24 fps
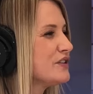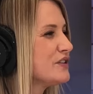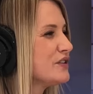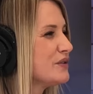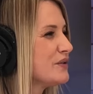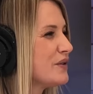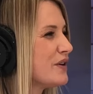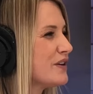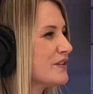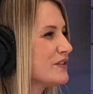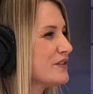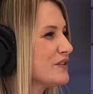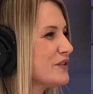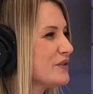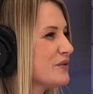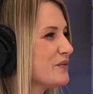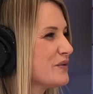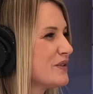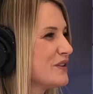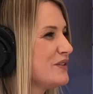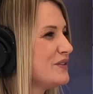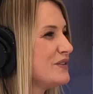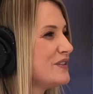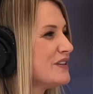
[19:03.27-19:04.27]
to also
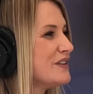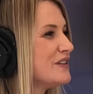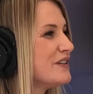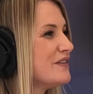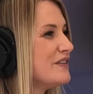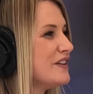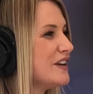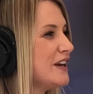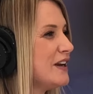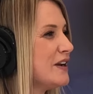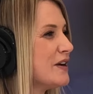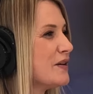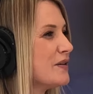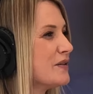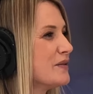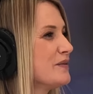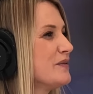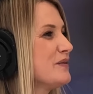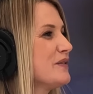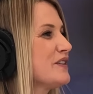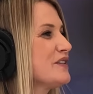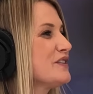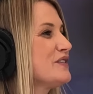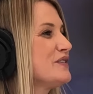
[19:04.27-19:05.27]
when you did the
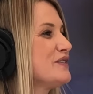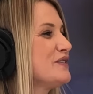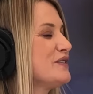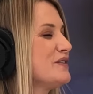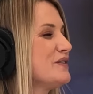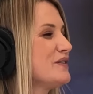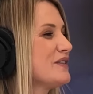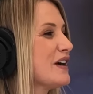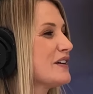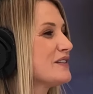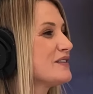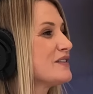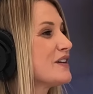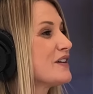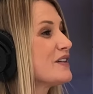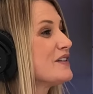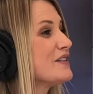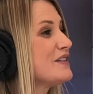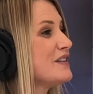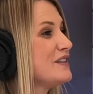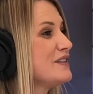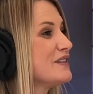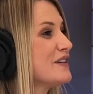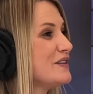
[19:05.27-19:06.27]
video because that's not a
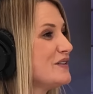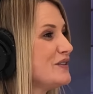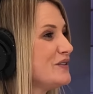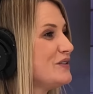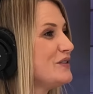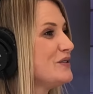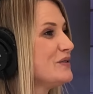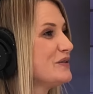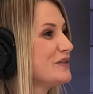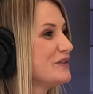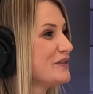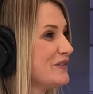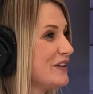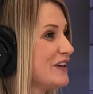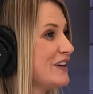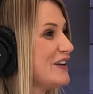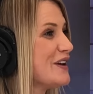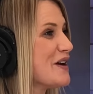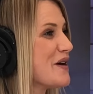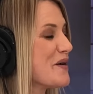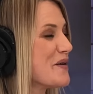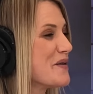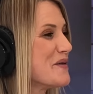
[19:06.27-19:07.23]
thing that you do is video.